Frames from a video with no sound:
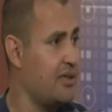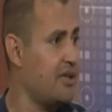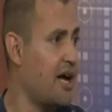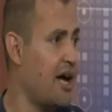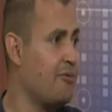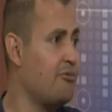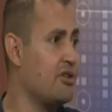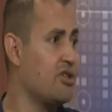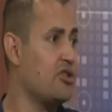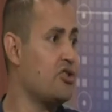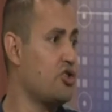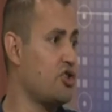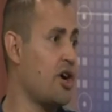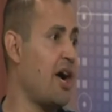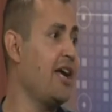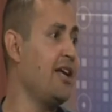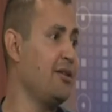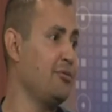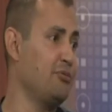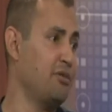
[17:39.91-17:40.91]
I was a
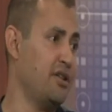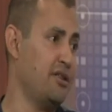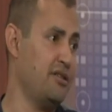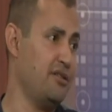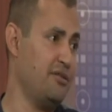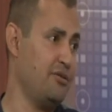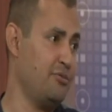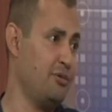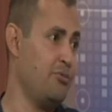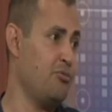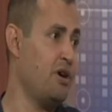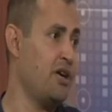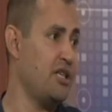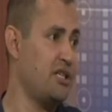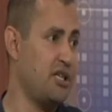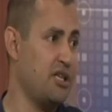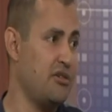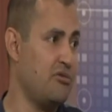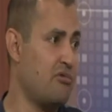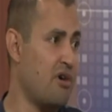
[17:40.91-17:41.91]
child when we went
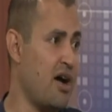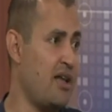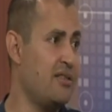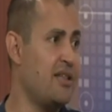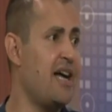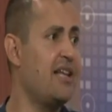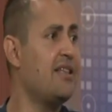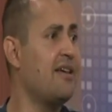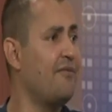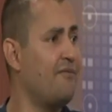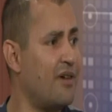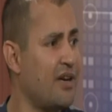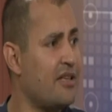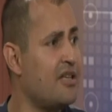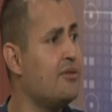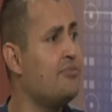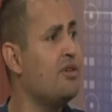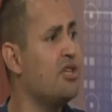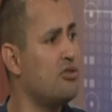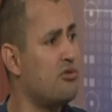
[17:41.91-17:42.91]
to Iran. That affected
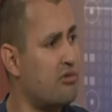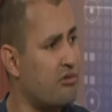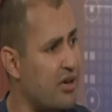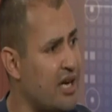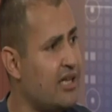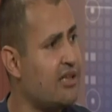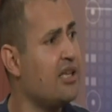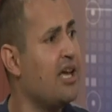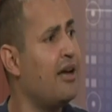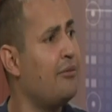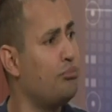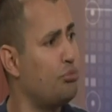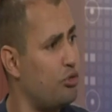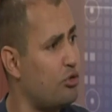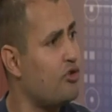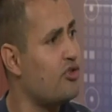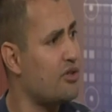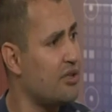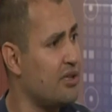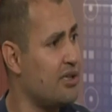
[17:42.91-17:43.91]
me directly and
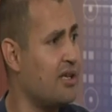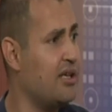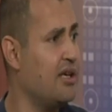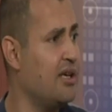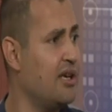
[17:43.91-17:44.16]
personally.